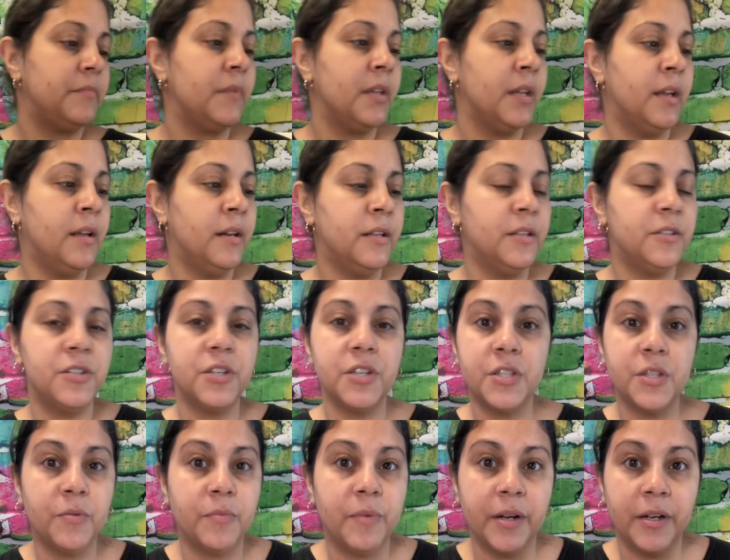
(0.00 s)
and it's
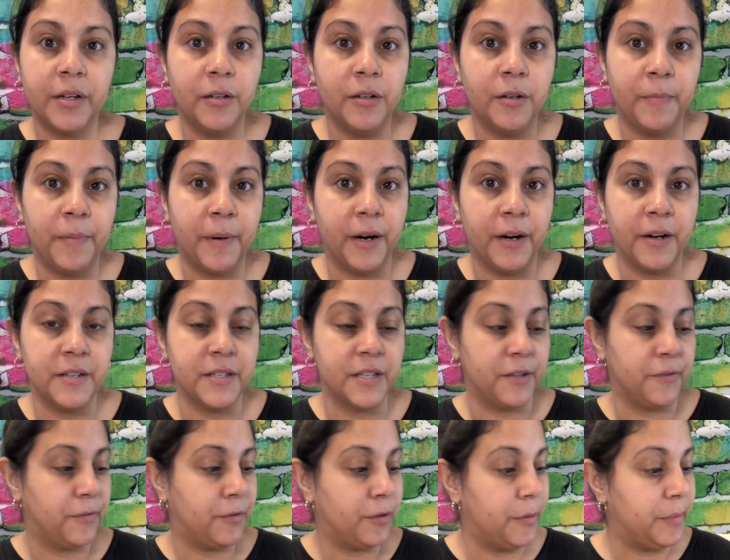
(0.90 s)
just a regular
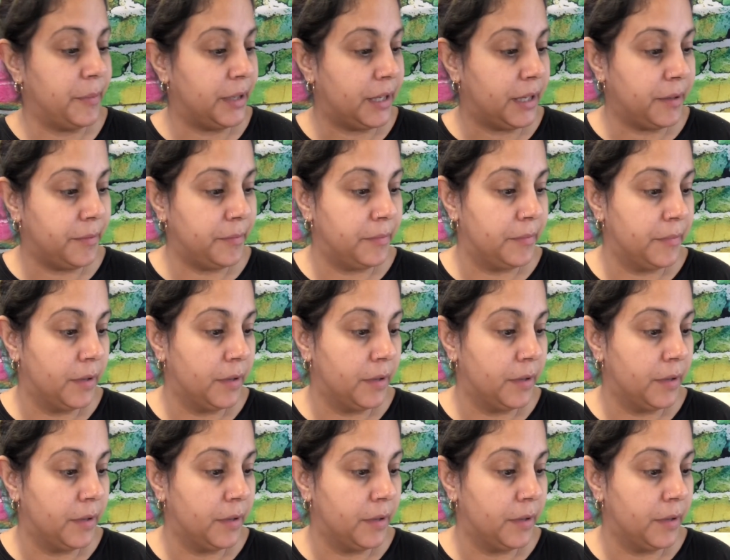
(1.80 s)
parasite formula.